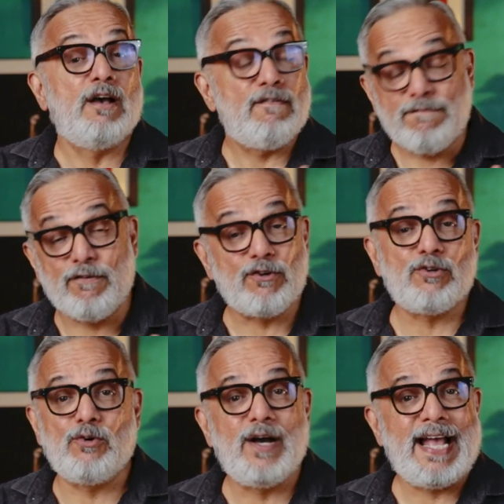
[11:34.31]

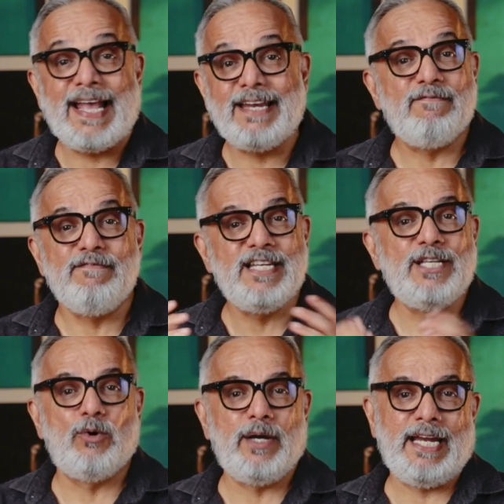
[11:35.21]
photo and
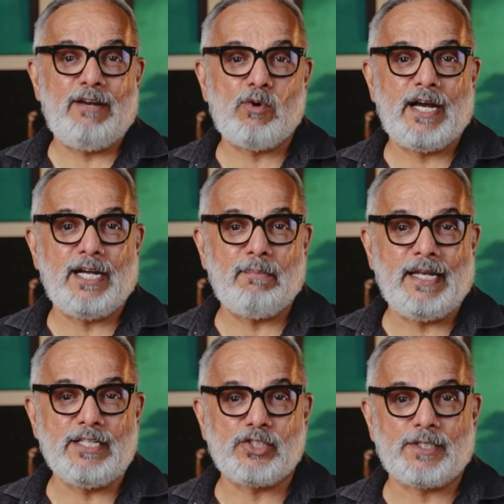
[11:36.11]
video
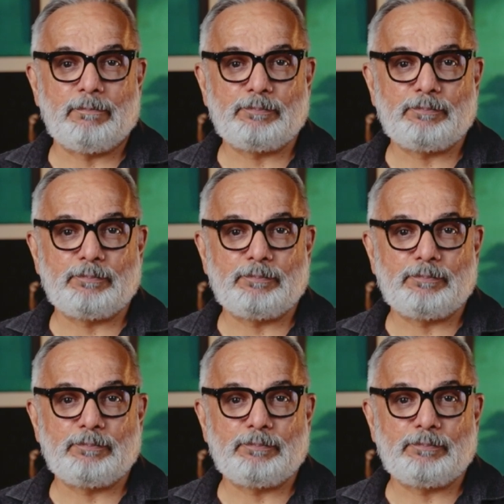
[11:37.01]
environments.